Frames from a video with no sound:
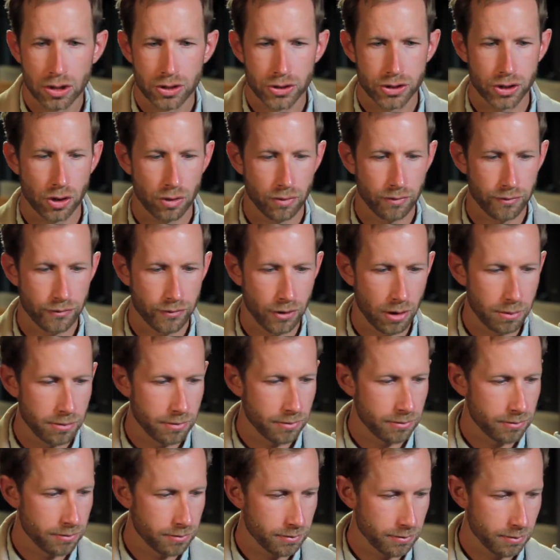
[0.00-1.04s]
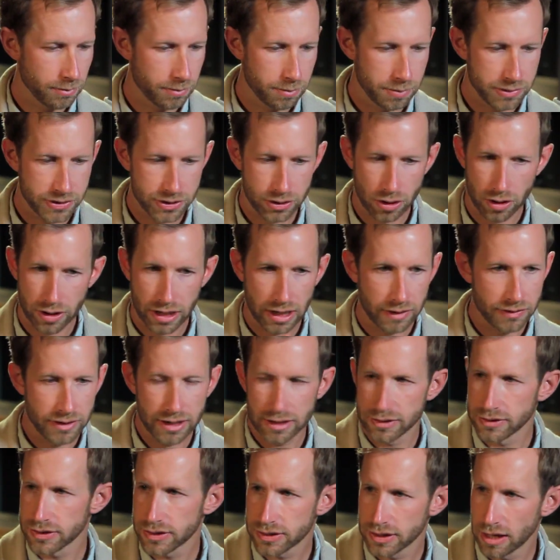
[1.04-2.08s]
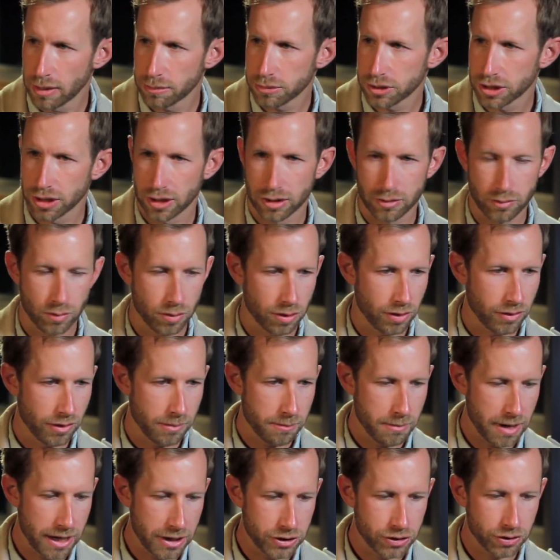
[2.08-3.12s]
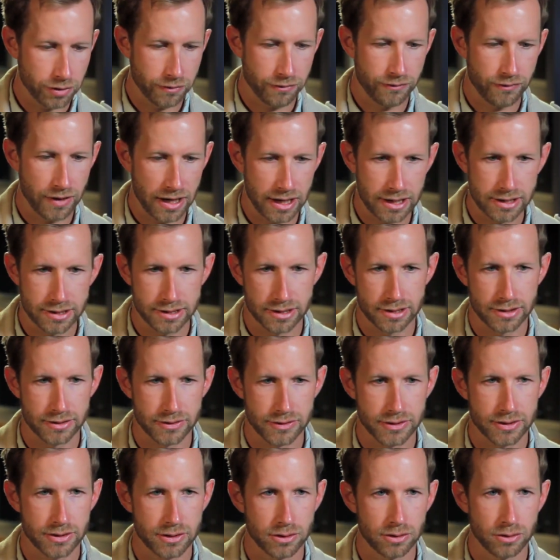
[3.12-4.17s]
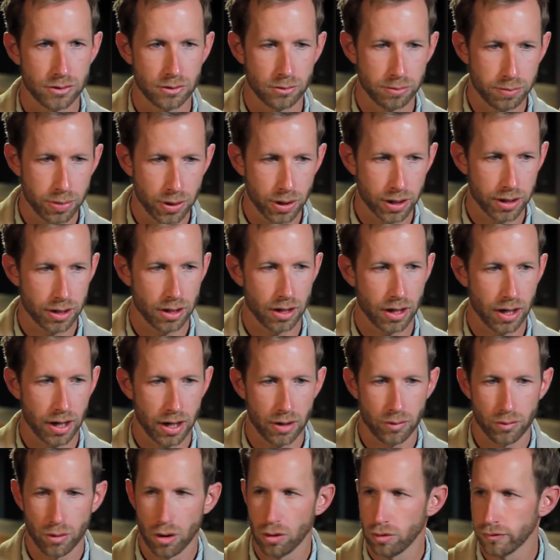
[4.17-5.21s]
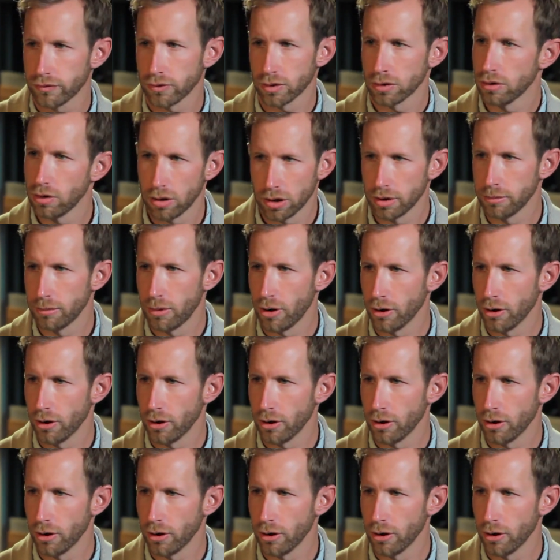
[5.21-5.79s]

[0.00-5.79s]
So from starting at the inception, what are the major phases to put a rover on